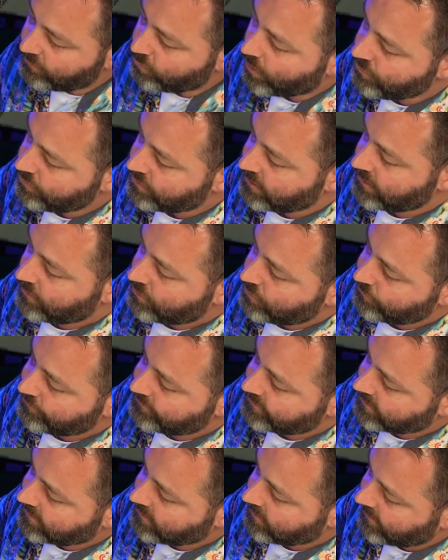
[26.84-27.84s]
won't include
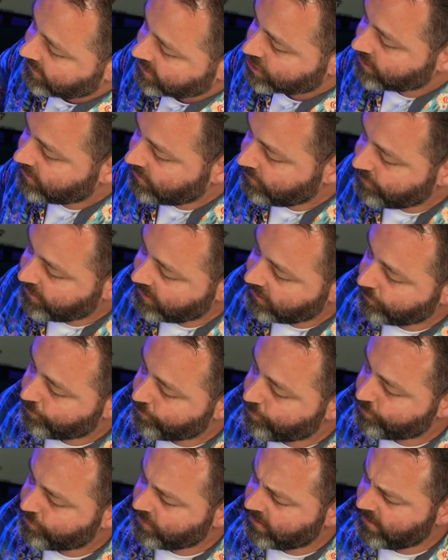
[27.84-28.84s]
the clutch. It'll be the
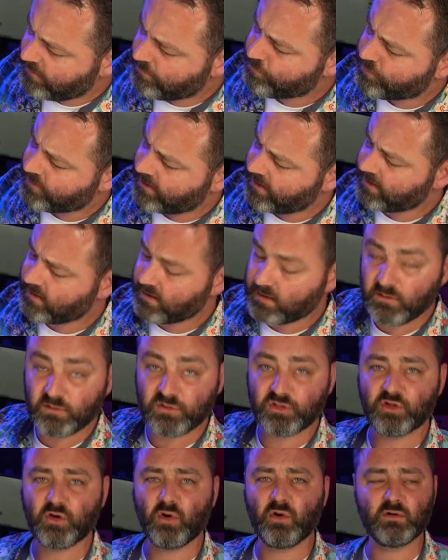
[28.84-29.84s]
brake and the
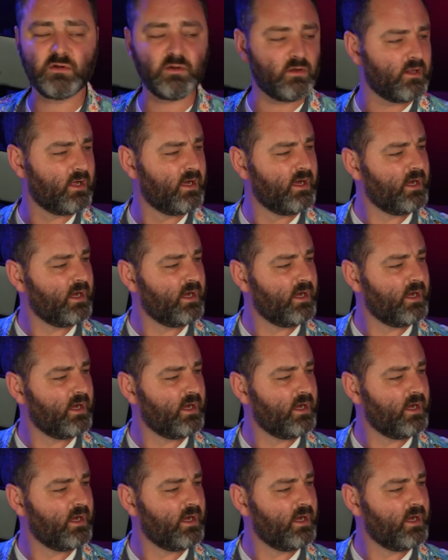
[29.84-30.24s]
throttle.